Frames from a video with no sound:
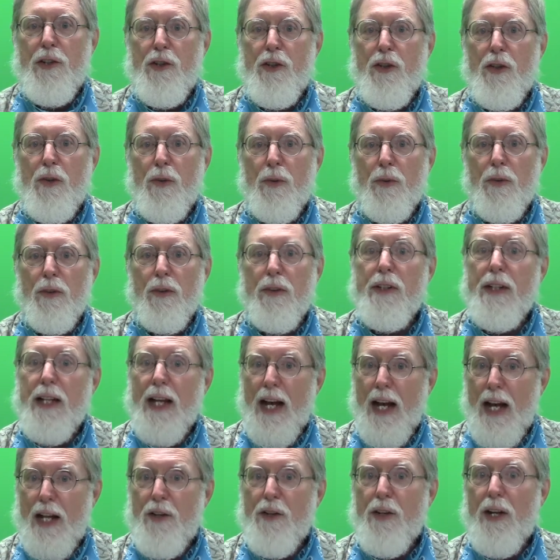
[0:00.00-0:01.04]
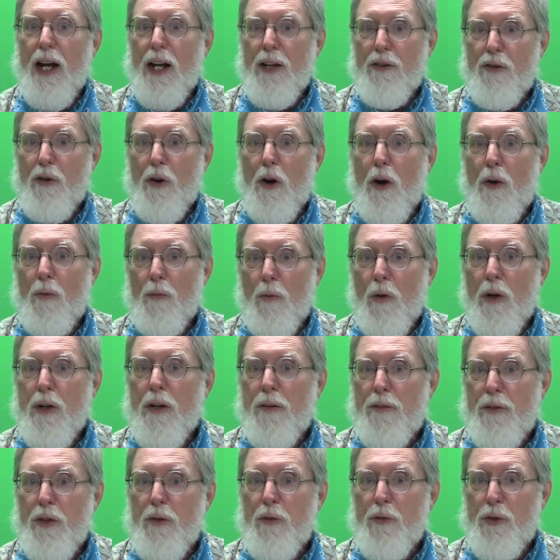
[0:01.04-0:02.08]
you. Yeah, you got to draw one
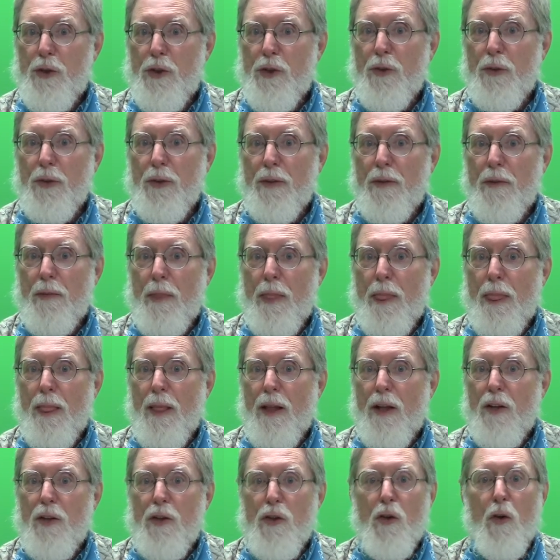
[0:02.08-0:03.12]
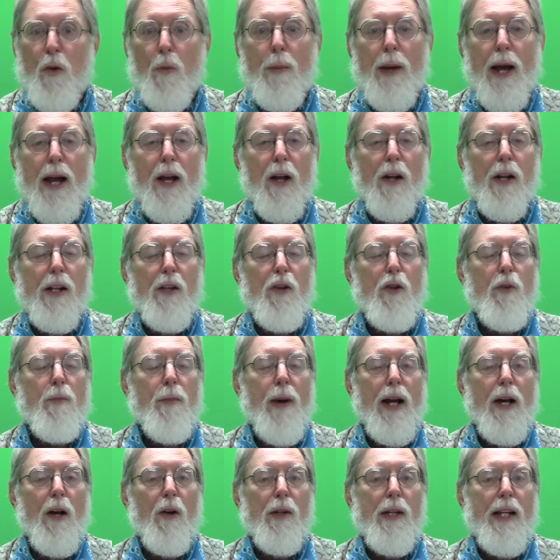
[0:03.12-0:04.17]
of you too. You might
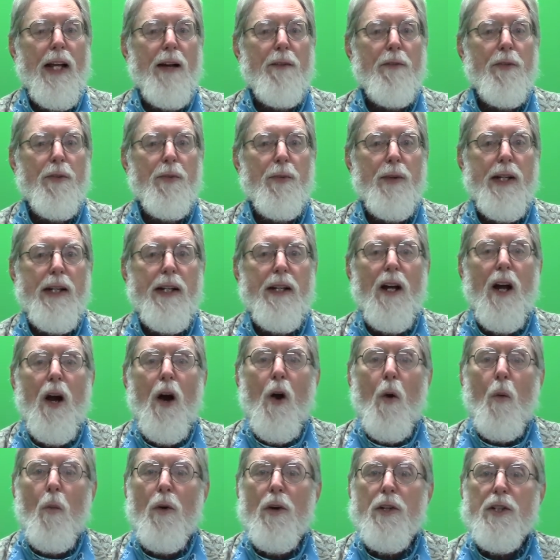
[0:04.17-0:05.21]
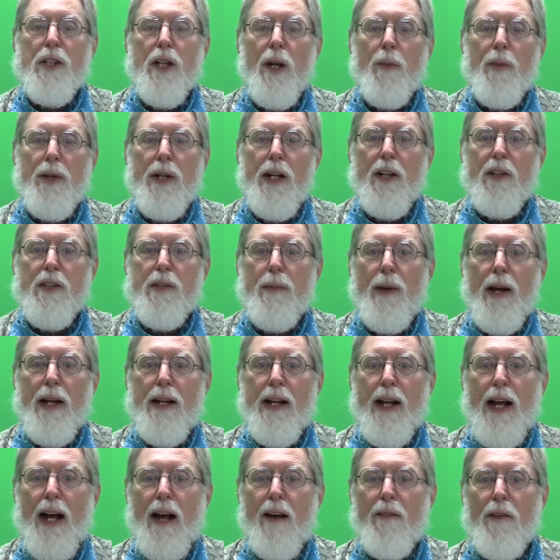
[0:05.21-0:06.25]
only have 3, where someone else might
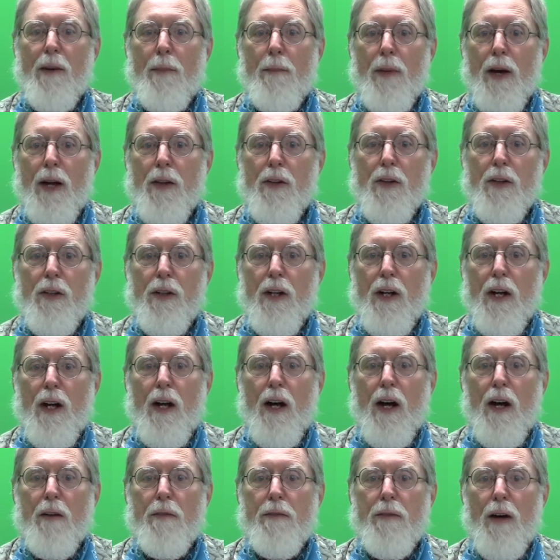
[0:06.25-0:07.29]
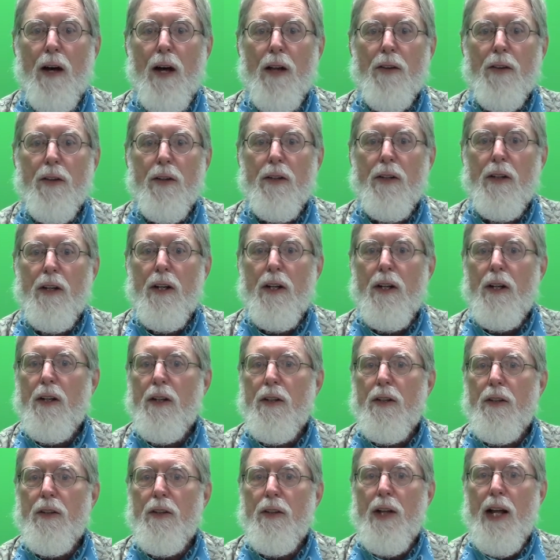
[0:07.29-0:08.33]
have a mother, a father,
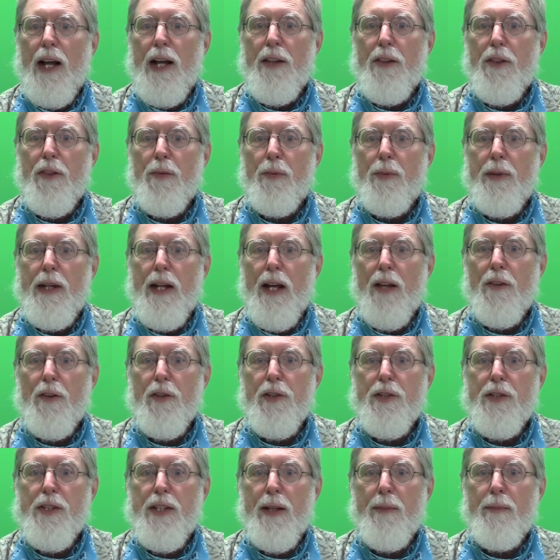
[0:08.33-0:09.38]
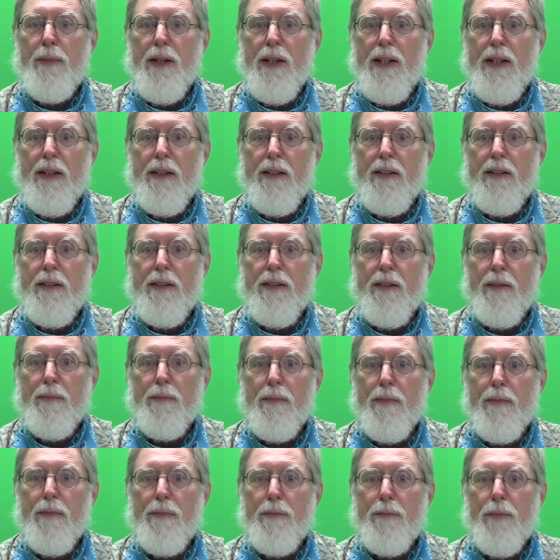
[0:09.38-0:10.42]
and 3 other siblings,
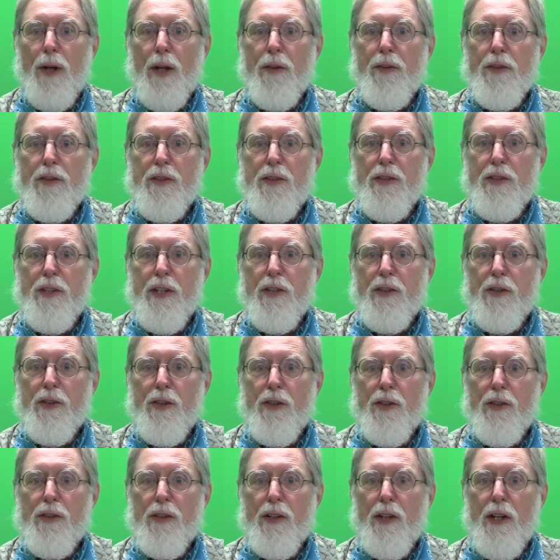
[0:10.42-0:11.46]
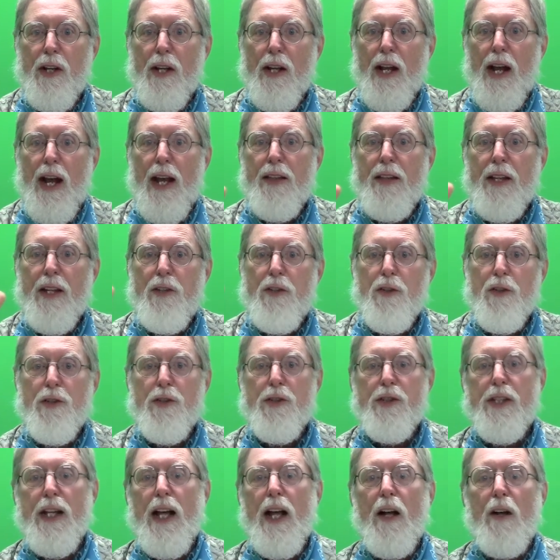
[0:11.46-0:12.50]
brothers and sisters, and then
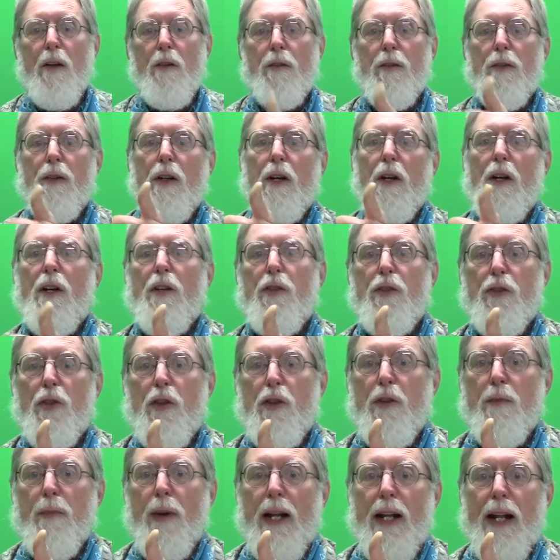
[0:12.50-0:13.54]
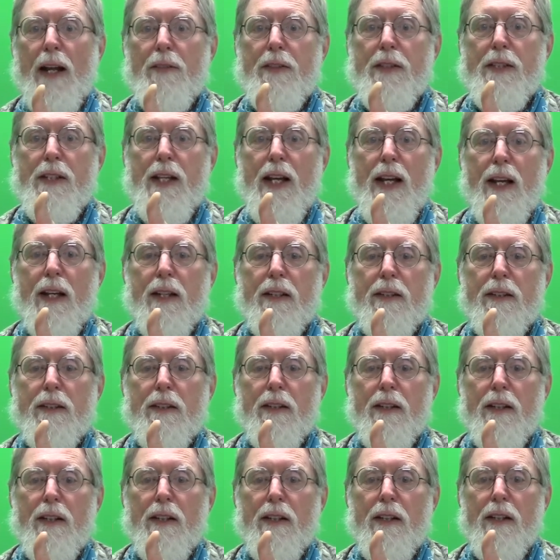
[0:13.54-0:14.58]
yourself. So you might have 6.
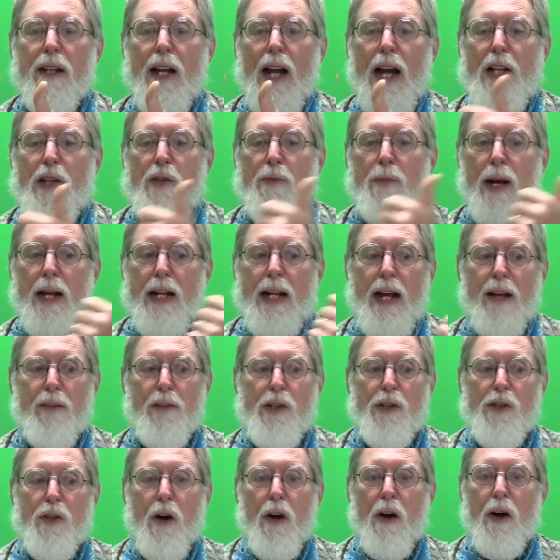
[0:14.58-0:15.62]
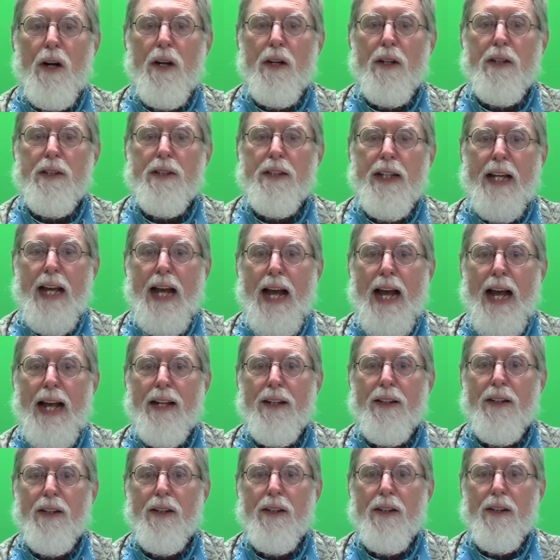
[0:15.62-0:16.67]
And you might have a dog, a
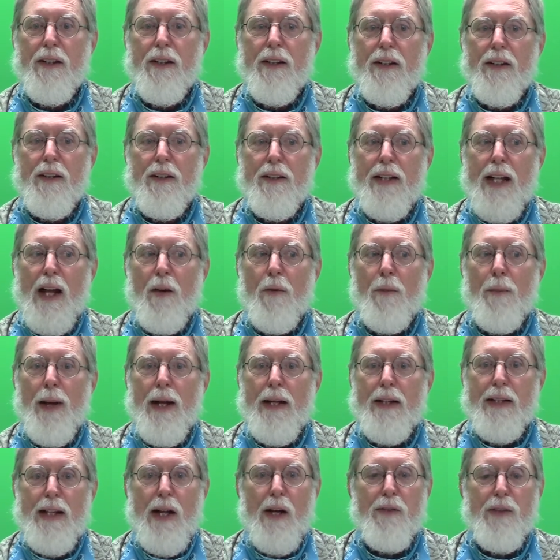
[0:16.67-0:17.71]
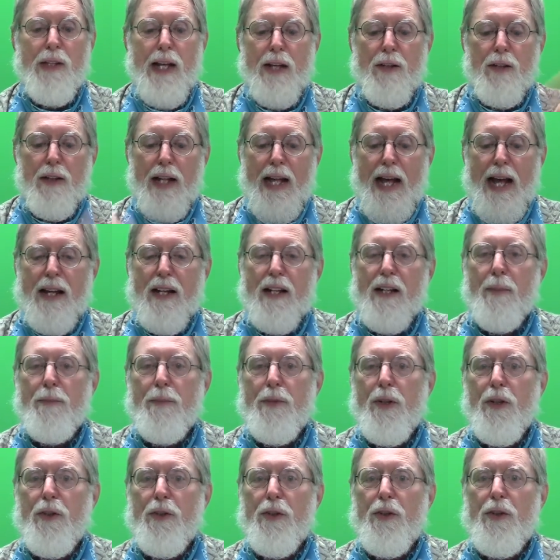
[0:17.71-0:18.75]
cat. That'll add it up
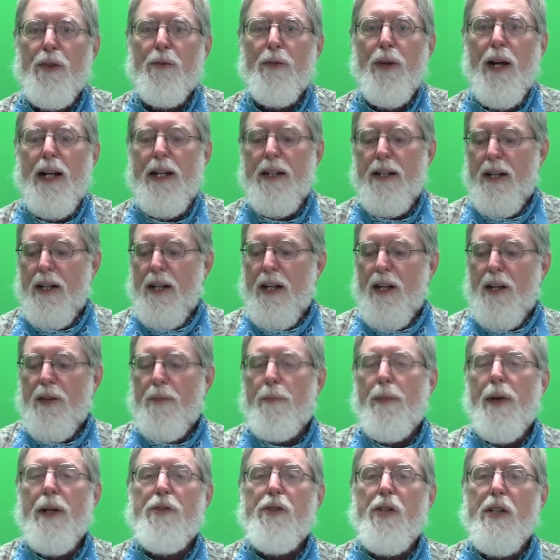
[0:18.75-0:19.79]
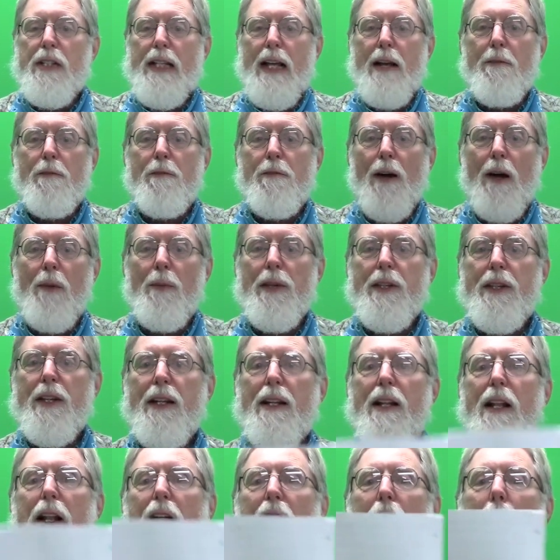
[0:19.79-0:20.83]
there too, right? But just have fun with
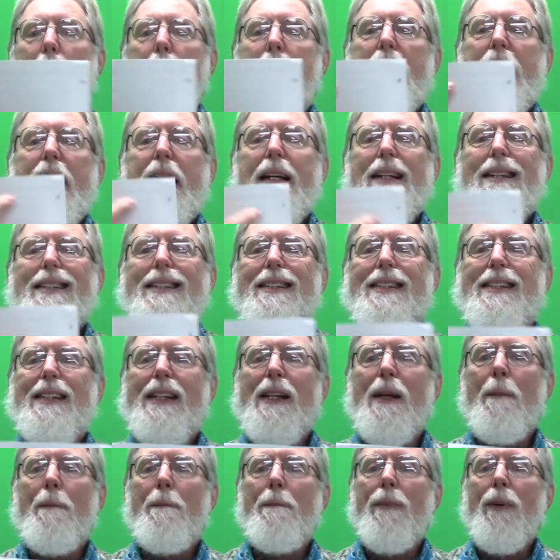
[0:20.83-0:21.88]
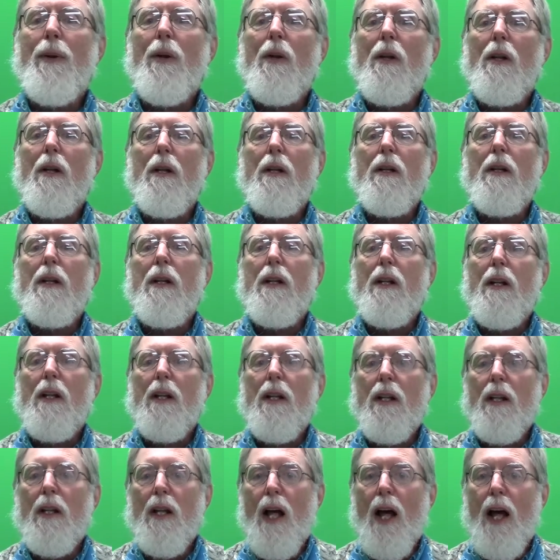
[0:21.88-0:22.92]
it. Make a simple
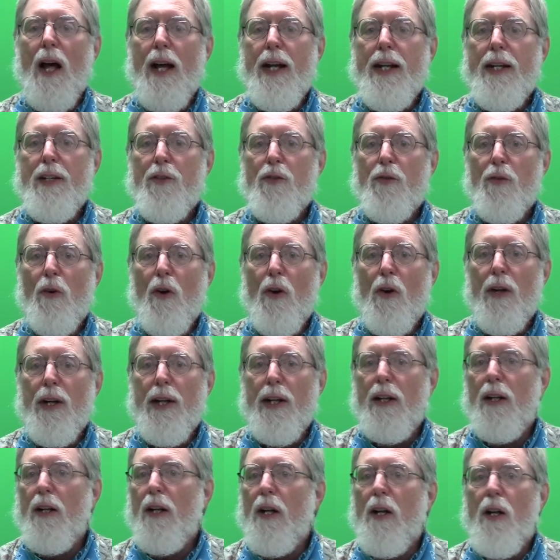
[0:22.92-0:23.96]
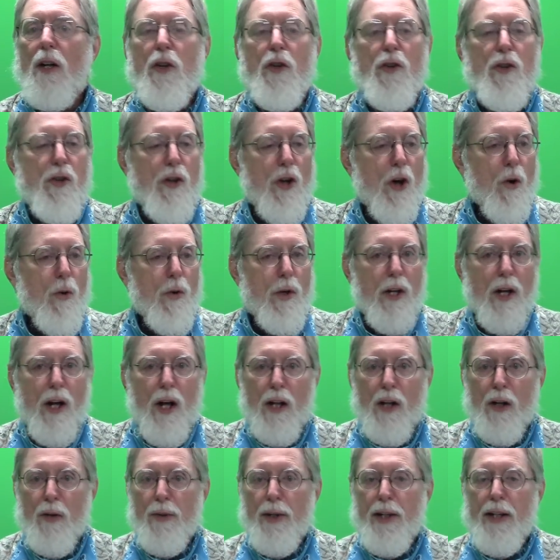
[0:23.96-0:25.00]
line drawing. No
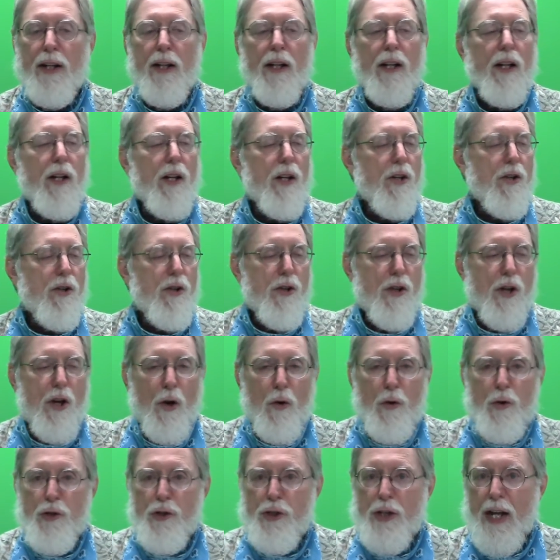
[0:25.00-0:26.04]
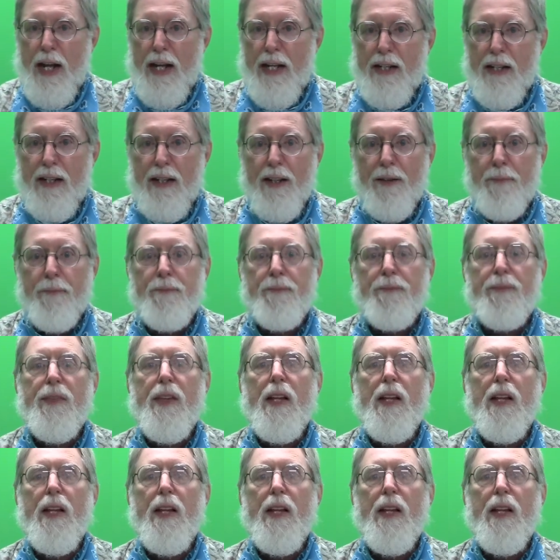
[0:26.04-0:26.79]
coloring, no shading,